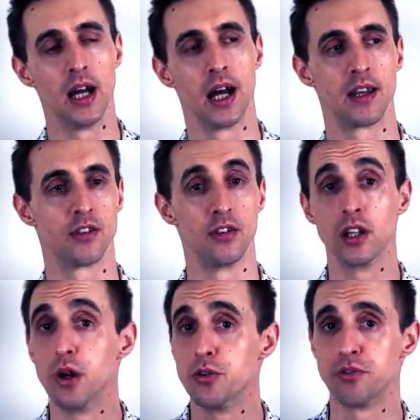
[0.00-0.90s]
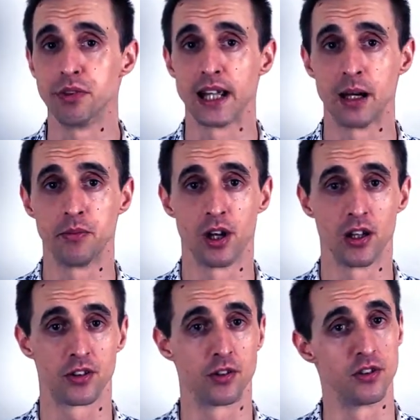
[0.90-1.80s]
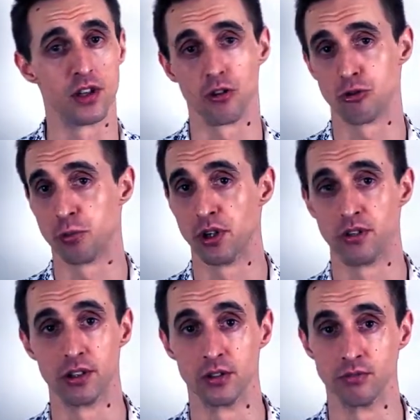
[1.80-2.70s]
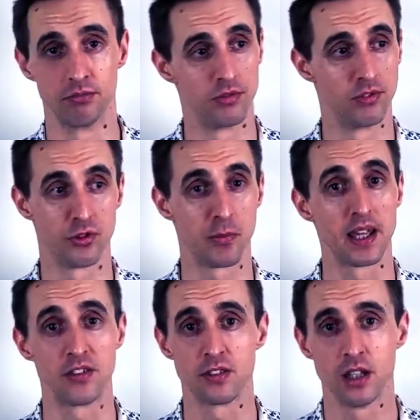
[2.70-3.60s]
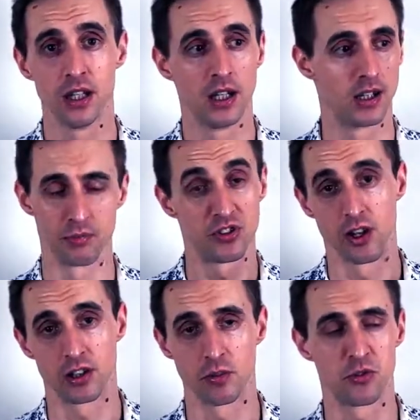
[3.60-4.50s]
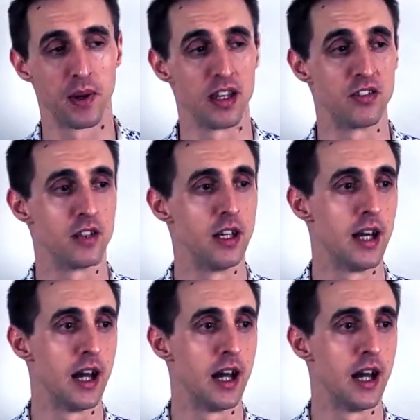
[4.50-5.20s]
There's loads of really helpful articles in the entrepreneurial space, startup space.